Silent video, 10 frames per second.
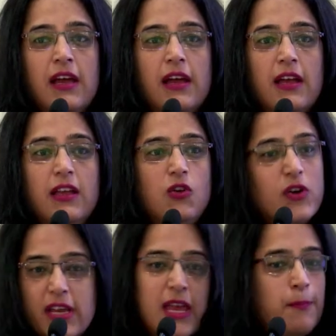You can
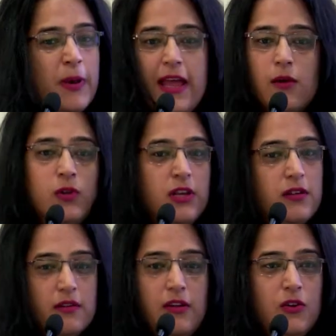keep playing with it, you
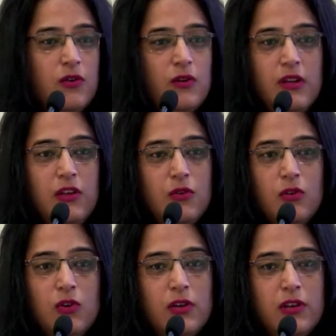know. You,
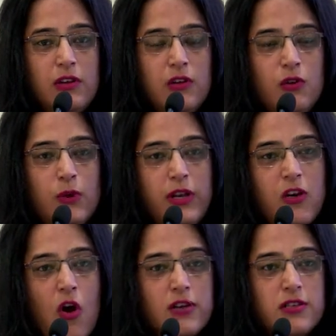you'll, you will
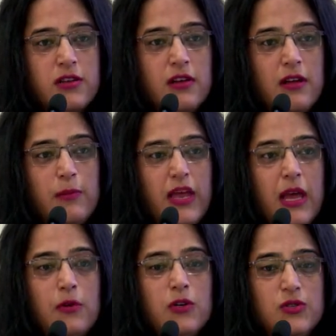not be able
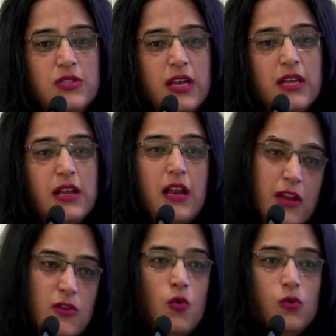to say that, I
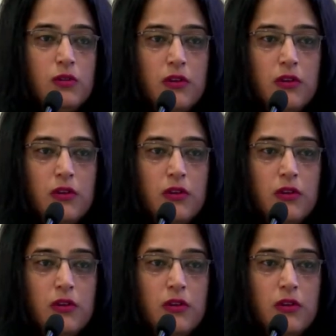know, you know,